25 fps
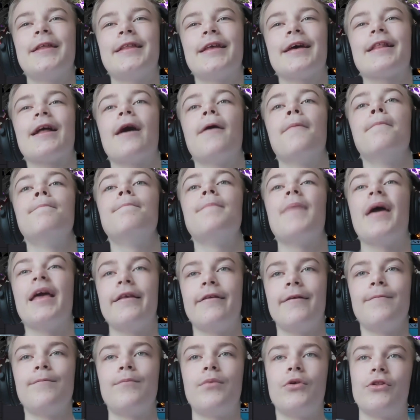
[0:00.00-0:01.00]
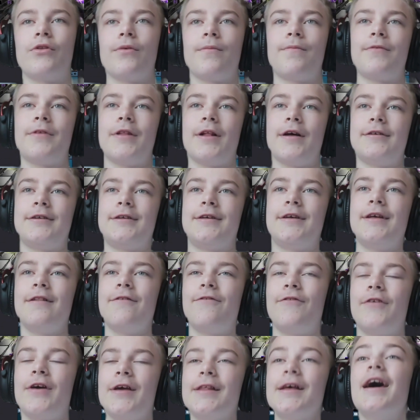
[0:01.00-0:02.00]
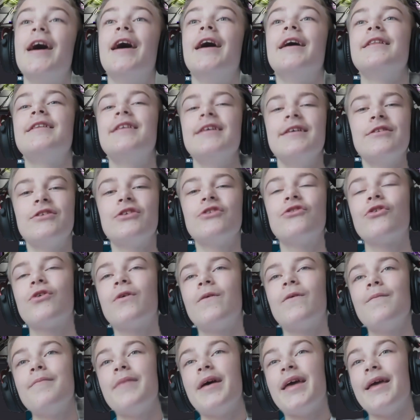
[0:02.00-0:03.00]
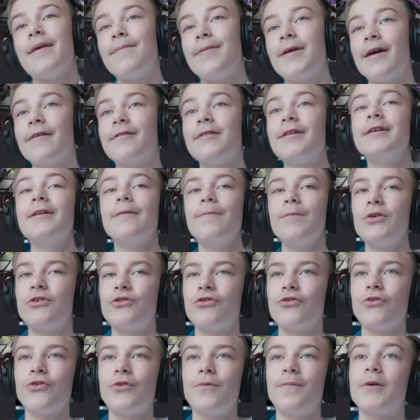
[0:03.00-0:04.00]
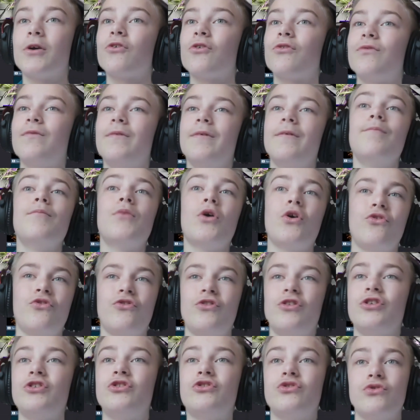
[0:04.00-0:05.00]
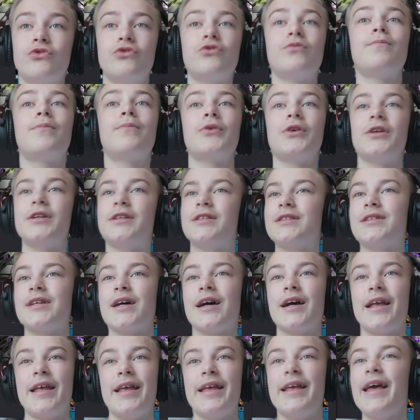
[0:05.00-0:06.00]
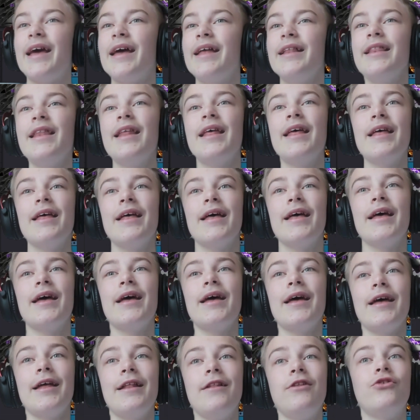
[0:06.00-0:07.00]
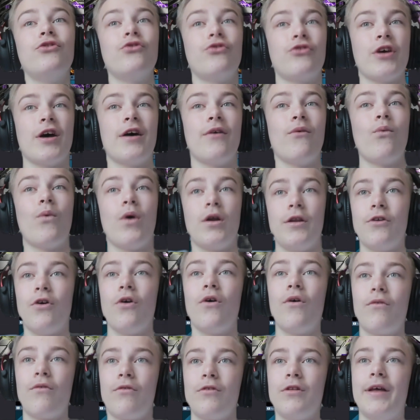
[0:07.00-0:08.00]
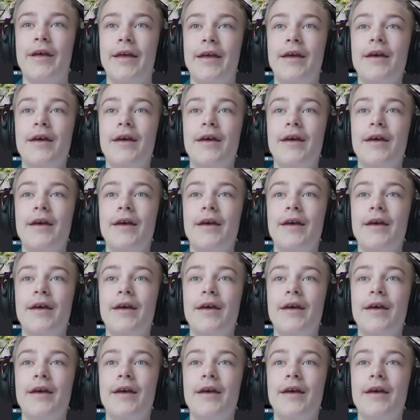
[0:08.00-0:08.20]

that amazing build-up slash kill effect. This tutorial may be a little bit shorter because we mostly use presets again and one overlay,